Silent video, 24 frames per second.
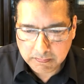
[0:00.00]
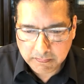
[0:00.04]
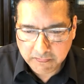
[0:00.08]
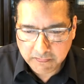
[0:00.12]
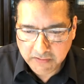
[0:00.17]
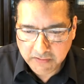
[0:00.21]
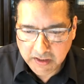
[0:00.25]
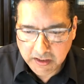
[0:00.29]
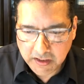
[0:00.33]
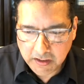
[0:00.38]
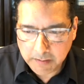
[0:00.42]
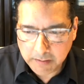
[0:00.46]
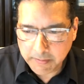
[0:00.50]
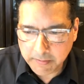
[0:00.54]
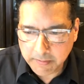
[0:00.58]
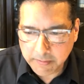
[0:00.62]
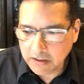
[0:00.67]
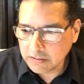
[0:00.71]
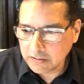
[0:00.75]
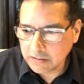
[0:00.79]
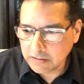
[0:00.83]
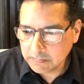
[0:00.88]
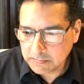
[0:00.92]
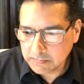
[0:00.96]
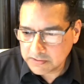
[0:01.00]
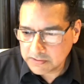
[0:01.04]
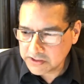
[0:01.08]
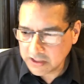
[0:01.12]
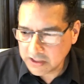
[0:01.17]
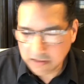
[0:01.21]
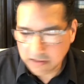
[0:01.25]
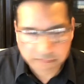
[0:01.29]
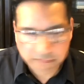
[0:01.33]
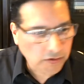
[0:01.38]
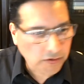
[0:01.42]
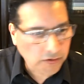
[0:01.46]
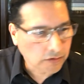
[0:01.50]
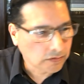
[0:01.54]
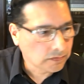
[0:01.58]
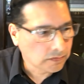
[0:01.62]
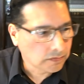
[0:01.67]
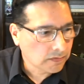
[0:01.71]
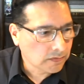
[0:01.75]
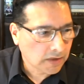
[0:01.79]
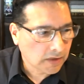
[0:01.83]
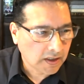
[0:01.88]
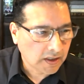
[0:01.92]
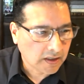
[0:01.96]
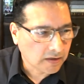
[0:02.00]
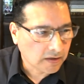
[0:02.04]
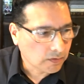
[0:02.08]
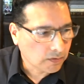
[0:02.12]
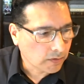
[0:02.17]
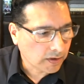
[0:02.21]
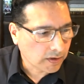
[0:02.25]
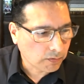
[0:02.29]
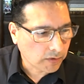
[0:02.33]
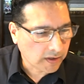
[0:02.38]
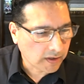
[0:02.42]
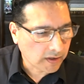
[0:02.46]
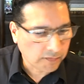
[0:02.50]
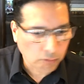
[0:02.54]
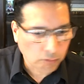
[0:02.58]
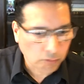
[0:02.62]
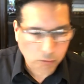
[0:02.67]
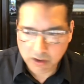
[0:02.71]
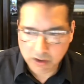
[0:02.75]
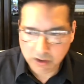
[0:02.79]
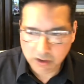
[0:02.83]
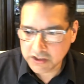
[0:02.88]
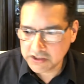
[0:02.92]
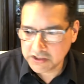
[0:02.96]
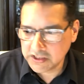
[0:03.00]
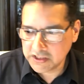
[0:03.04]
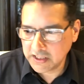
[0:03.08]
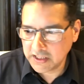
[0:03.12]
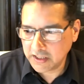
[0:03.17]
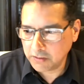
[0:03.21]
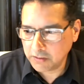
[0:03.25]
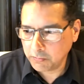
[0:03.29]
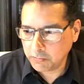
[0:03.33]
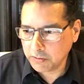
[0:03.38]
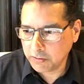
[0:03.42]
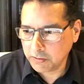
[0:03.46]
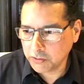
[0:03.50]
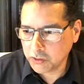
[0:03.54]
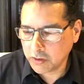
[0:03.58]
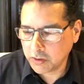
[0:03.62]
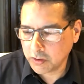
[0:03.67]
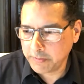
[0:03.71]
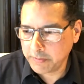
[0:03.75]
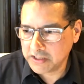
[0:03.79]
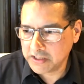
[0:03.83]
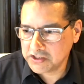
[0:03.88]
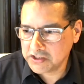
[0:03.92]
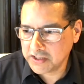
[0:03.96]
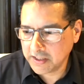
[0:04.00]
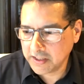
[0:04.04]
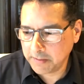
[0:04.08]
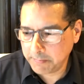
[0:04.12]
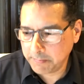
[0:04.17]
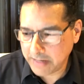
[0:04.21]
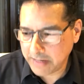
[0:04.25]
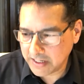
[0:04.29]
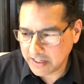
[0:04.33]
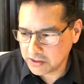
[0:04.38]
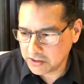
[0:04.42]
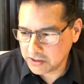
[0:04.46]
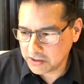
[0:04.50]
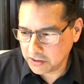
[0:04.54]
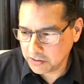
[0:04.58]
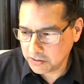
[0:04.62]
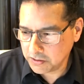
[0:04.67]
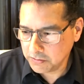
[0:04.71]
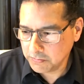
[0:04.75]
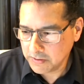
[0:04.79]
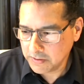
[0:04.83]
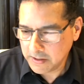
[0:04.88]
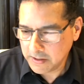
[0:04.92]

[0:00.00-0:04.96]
email, cell phone, whatever works, and we will do our best to get back to you.